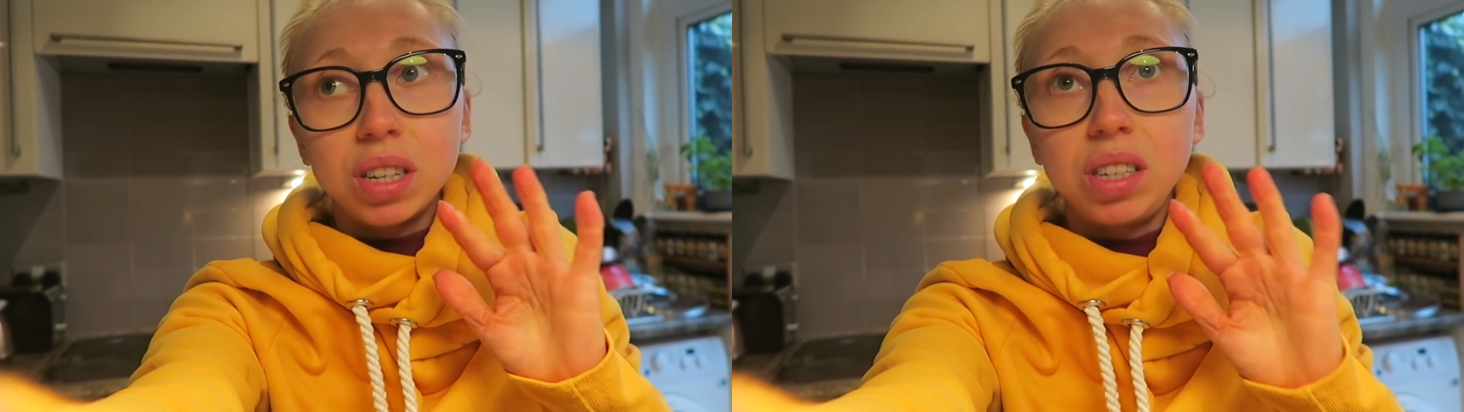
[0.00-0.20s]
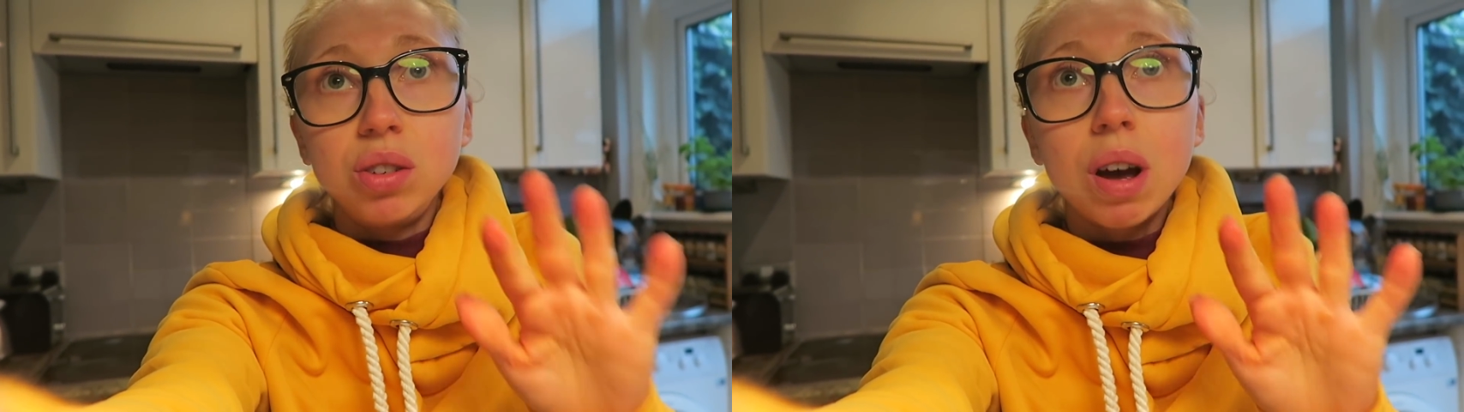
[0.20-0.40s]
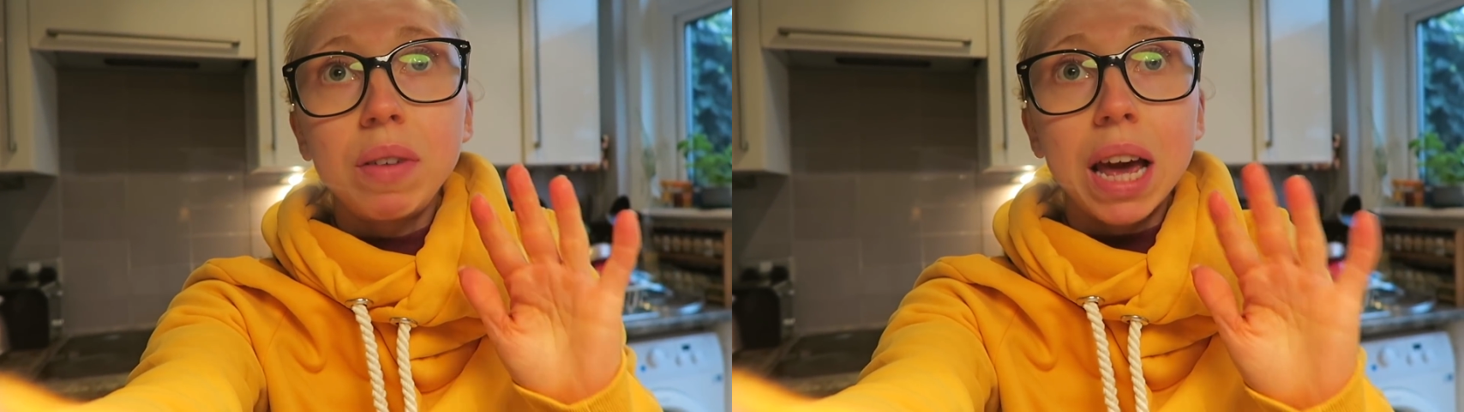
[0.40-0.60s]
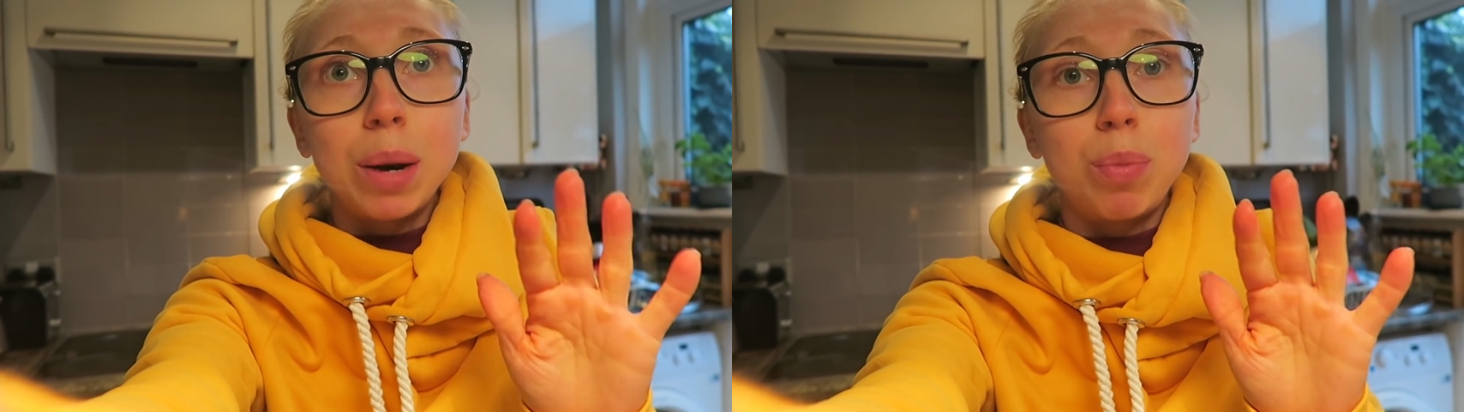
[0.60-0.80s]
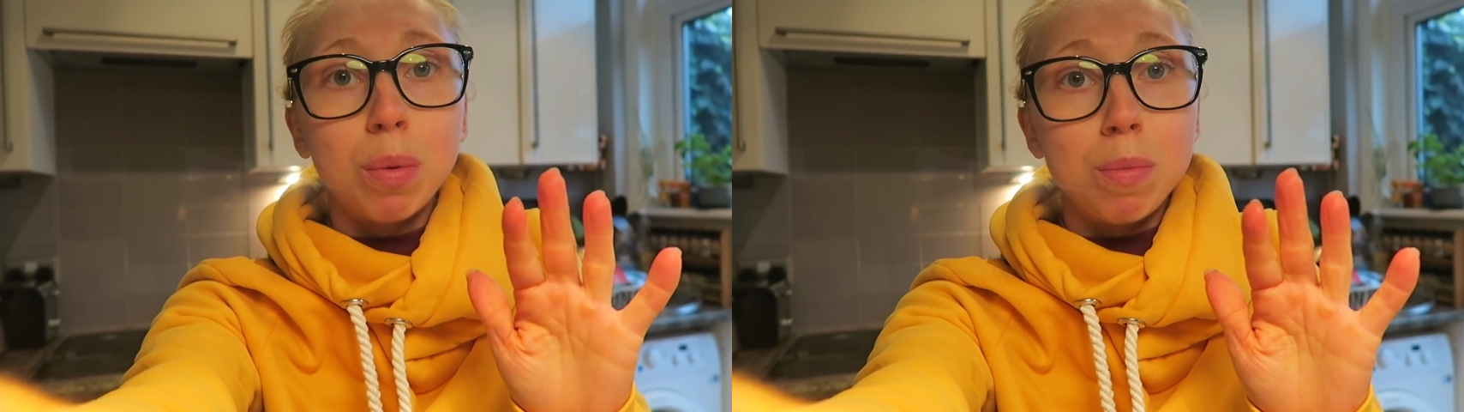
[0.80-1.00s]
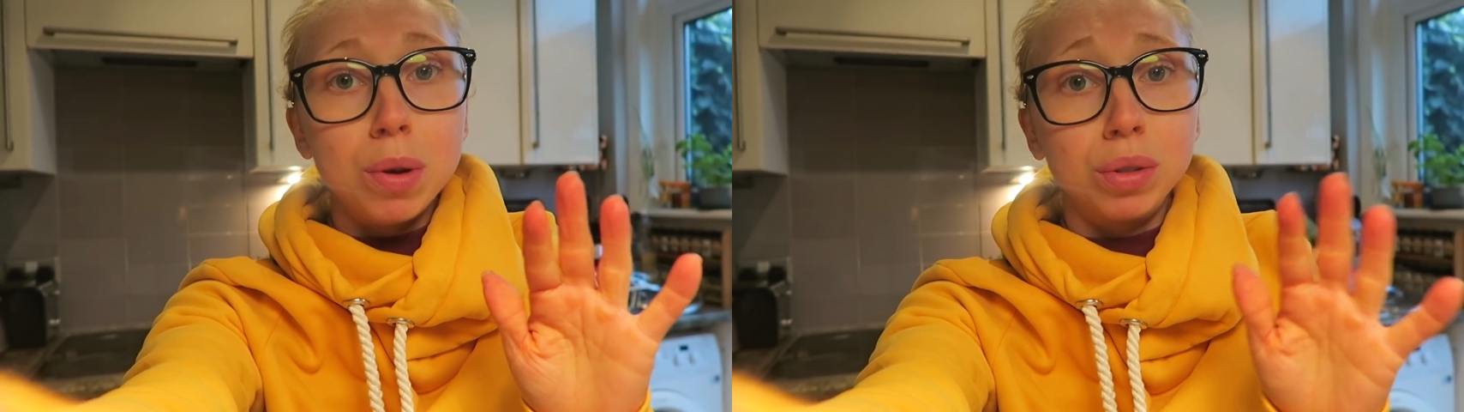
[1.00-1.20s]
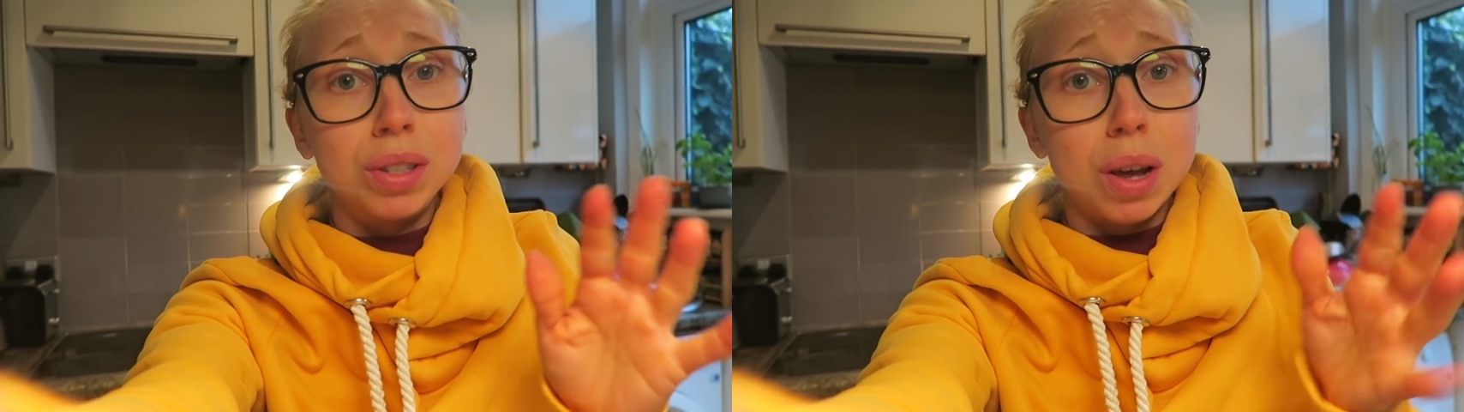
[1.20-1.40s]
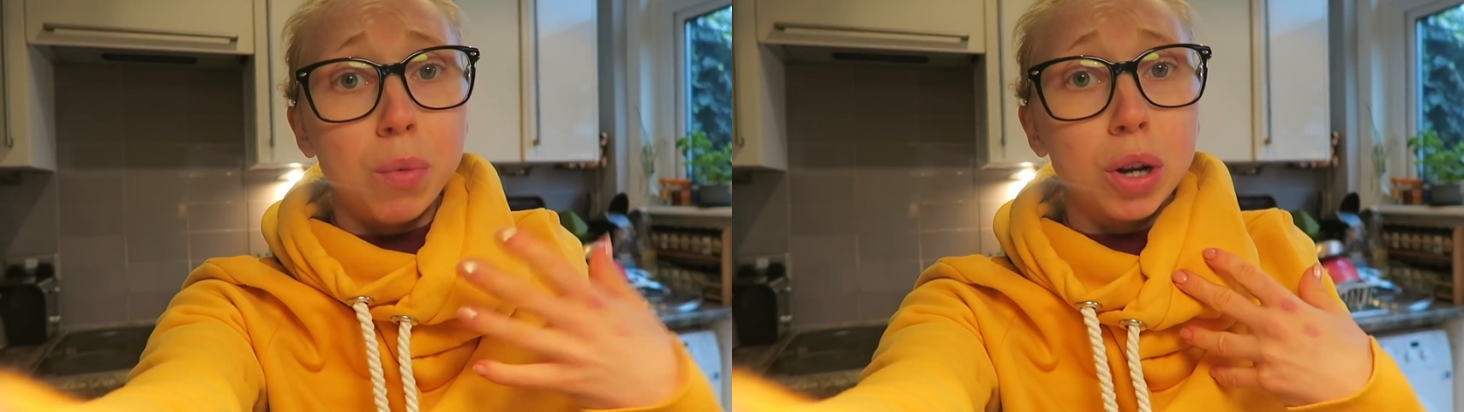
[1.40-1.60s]
I still haven't had a proper meal
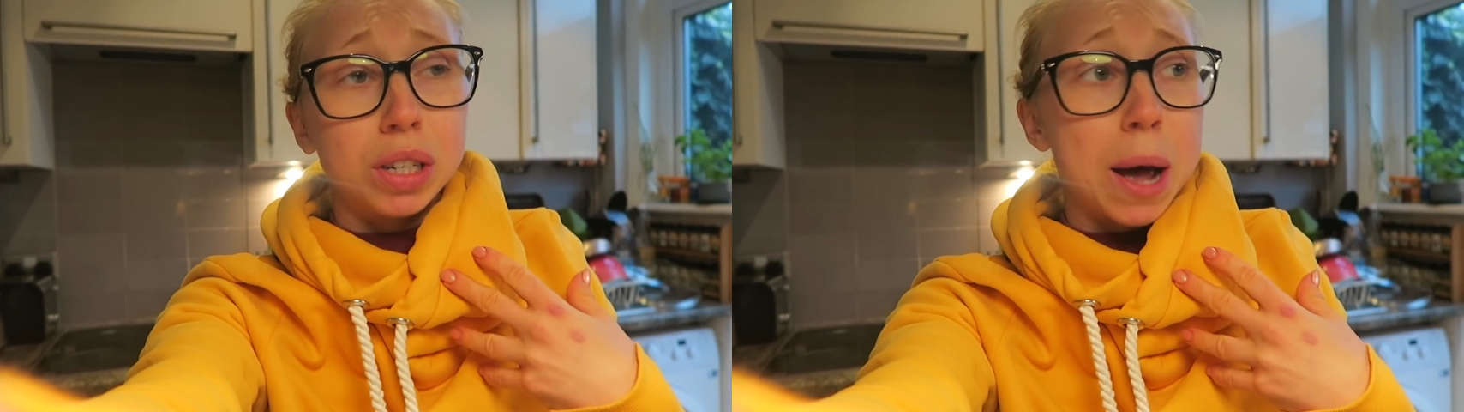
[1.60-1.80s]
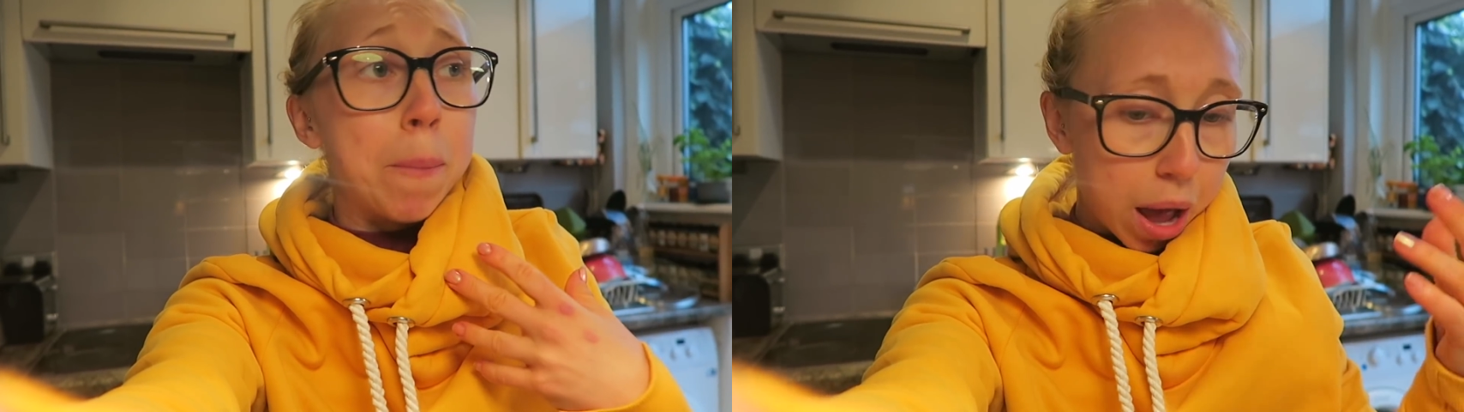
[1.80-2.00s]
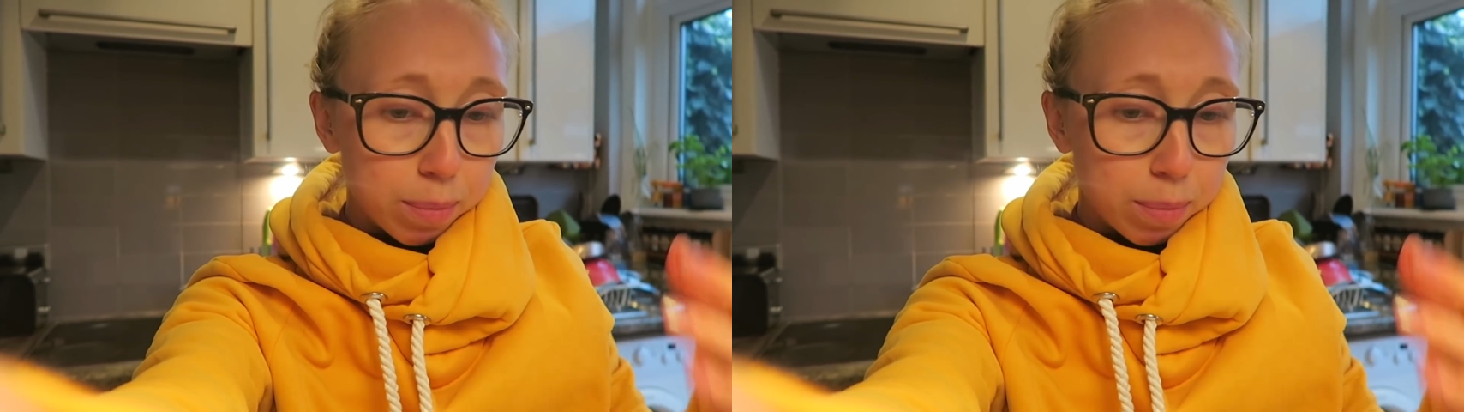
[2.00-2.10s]
since I worked out.